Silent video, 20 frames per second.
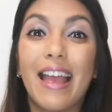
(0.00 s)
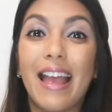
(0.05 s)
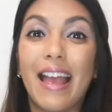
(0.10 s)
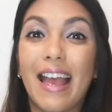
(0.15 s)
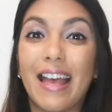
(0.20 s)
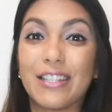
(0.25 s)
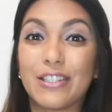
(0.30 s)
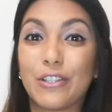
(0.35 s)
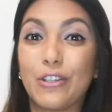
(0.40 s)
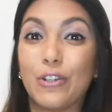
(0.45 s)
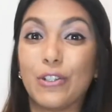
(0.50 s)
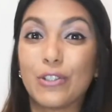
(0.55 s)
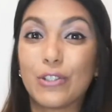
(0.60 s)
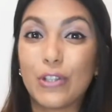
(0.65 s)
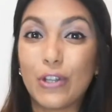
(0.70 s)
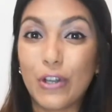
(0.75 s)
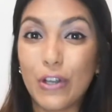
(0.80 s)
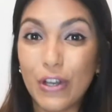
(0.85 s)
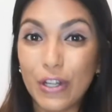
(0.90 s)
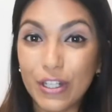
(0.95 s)
as an
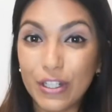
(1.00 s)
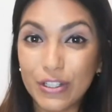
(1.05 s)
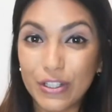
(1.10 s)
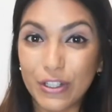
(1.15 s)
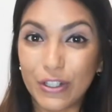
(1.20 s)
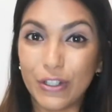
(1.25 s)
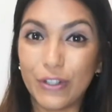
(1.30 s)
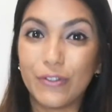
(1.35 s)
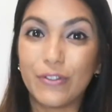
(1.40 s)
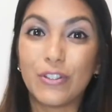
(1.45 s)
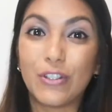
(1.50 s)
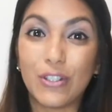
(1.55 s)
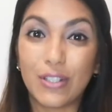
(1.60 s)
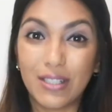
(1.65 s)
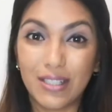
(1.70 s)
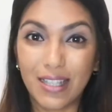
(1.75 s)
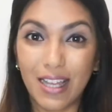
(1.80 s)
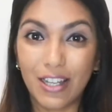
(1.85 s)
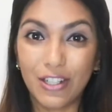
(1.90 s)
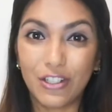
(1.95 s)
alternative to
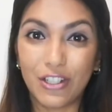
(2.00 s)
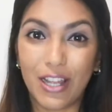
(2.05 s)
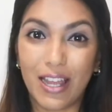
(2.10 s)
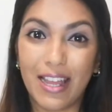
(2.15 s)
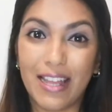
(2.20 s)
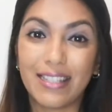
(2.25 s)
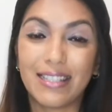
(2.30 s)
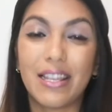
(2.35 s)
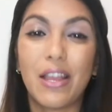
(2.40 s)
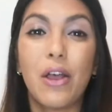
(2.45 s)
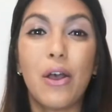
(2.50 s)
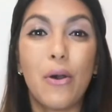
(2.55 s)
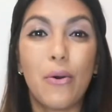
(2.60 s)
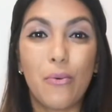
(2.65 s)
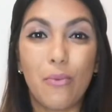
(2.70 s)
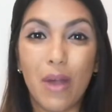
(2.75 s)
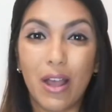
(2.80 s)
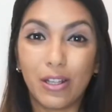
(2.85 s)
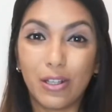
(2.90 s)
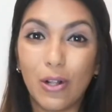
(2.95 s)
such as
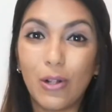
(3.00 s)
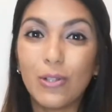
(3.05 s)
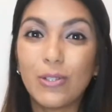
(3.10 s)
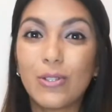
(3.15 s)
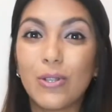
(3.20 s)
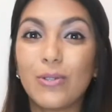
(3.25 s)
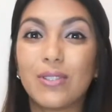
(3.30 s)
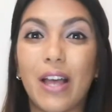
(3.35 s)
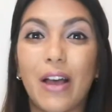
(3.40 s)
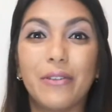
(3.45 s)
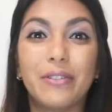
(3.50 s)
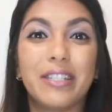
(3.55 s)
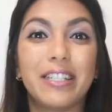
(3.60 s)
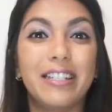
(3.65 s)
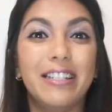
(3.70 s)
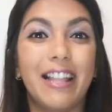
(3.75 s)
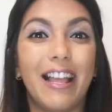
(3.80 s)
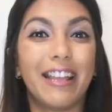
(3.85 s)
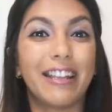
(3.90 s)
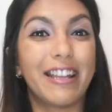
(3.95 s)
while also
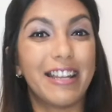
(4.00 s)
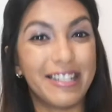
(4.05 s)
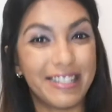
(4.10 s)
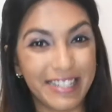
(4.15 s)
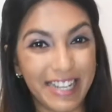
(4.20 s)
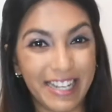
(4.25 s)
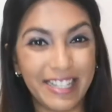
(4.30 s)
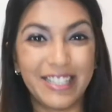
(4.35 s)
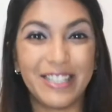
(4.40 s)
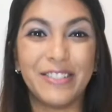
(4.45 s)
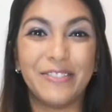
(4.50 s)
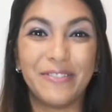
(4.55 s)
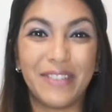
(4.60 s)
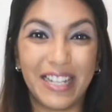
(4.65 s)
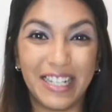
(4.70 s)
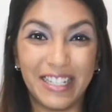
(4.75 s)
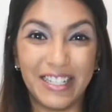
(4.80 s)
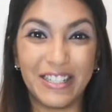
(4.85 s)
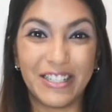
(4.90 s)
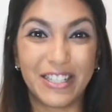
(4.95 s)
sounding like a native
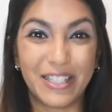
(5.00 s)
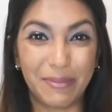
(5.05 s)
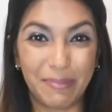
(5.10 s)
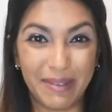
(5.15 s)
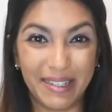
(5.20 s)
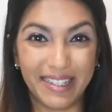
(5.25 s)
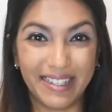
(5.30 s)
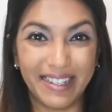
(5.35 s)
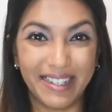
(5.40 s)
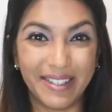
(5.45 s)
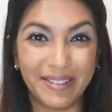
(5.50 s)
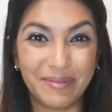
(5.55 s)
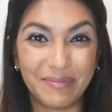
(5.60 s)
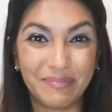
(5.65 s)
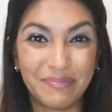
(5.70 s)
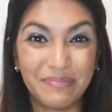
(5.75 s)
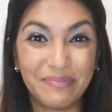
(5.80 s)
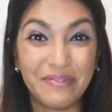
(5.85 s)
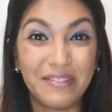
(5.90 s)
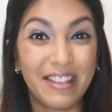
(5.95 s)
English speaker.
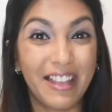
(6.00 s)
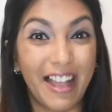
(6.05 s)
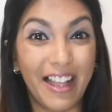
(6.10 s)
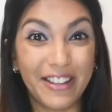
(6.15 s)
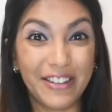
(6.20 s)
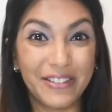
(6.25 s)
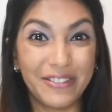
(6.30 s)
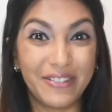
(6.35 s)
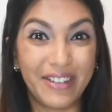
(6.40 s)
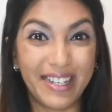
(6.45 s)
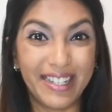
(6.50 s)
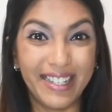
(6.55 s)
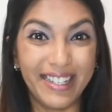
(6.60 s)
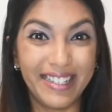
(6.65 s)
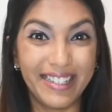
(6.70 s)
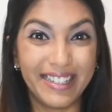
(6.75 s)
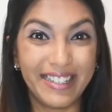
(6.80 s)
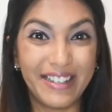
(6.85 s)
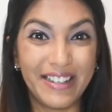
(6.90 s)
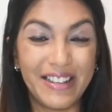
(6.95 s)
Are you
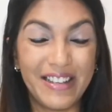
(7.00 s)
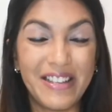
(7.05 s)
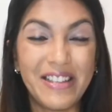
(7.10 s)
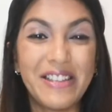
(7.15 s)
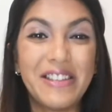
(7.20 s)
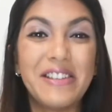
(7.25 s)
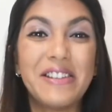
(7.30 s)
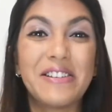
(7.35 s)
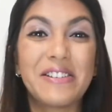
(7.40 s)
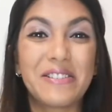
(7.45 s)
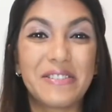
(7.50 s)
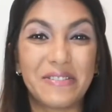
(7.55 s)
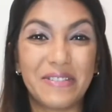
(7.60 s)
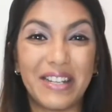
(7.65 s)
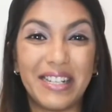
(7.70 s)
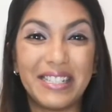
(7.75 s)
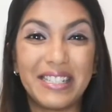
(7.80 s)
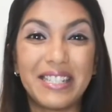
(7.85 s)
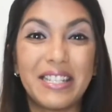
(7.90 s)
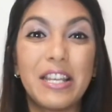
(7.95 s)
ready?
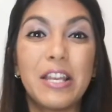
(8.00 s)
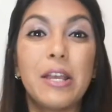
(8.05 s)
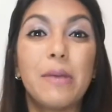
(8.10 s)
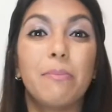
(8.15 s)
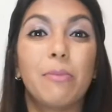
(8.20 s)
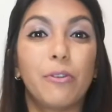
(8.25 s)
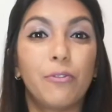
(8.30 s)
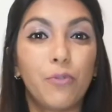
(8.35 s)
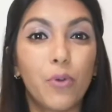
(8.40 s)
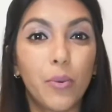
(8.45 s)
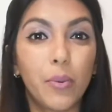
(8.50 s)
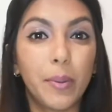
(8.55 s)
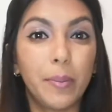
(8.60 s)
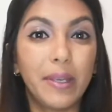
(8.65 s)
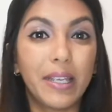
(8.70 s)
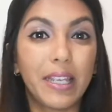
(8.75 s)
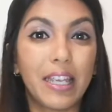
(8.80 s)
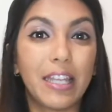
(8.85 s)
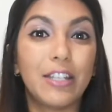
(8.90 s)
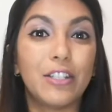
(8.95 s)
Great. Before we
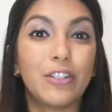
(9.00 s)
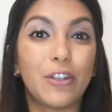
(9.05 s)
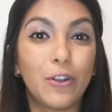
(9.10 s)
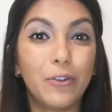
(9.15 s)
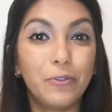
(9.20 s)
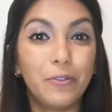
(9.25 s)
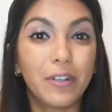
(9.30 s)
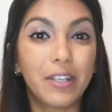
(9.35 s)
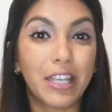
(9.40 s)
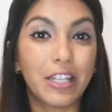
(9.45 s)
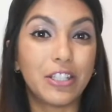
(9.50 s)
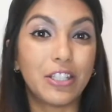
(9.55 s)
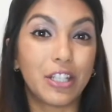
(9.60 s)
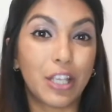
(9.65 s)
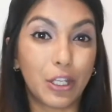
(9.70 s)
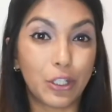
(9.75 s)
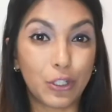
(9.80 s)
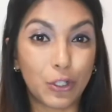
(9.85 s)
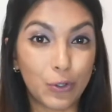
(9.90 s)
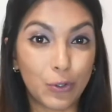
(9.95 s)
begin, don't forget to
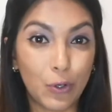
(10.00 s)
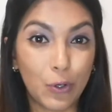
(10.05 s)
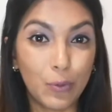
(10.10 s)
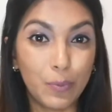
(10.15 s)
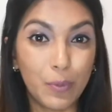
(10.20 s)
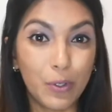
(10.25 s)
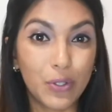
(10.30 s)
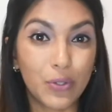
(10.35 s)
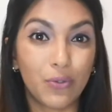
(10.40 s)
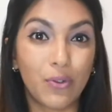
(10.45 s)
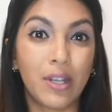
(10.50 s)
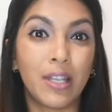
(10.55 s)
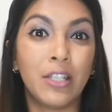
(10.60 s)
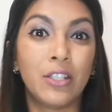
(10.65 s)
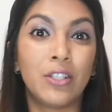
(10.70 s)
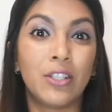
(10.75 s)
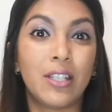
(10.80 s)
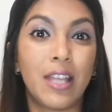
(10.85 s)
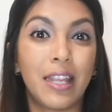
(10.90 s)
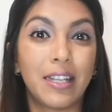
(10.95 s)
get your notebooks ready
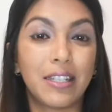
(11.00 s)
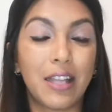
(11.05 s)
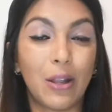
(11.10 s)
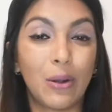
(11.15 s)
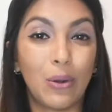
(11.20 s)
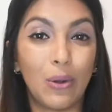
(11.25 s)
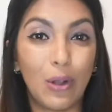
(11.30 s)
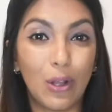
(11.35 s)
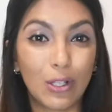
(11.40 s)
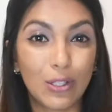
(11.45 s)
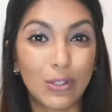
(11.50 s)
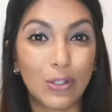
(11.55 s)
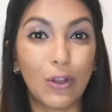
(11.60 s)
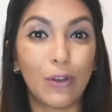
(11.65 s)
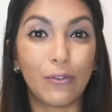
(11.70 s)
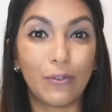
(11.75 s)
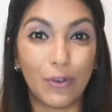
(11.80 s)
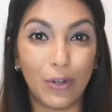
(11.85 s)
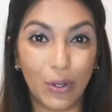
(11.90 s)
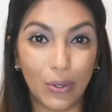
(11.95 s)
to take down lots
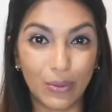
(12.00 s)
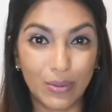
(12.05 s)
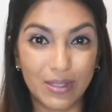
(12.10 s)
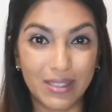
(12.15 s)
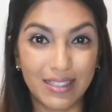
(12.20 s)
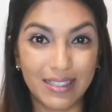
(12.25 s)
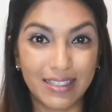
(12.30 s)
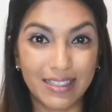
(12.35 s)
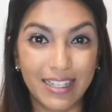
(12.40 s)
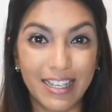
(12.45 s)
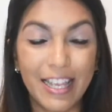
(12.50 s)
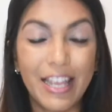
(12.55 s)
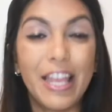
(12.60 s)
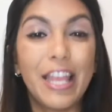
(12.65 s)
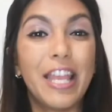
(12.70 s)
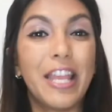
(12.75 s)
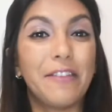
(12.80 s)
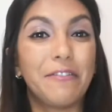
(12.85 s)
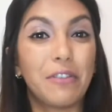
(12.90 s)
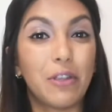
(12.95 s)
of notes.
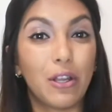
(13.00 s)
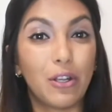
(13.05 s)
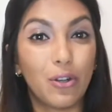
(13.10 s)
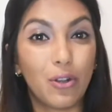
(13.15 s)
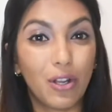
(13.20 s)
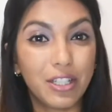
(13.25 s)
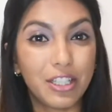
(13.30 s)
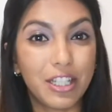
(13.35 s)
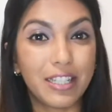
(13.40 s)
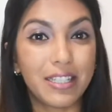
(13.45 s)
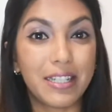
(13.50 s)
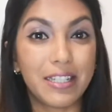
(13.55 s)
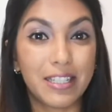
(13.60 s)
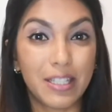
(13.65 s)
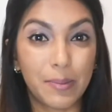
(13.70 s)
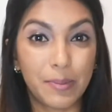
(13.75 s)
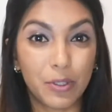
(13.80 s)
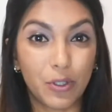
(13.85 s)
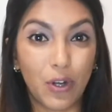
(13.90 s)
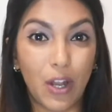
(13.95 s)
If you're not yet a
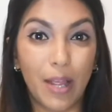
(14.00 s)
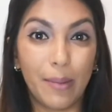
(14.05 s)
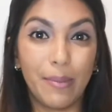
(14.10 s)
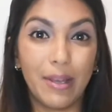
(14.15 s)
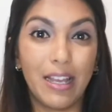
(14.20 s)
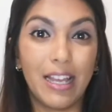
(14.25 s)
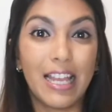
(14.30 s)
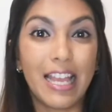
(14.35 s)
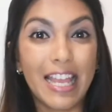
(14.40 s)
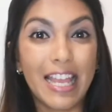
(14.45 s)
subscriber,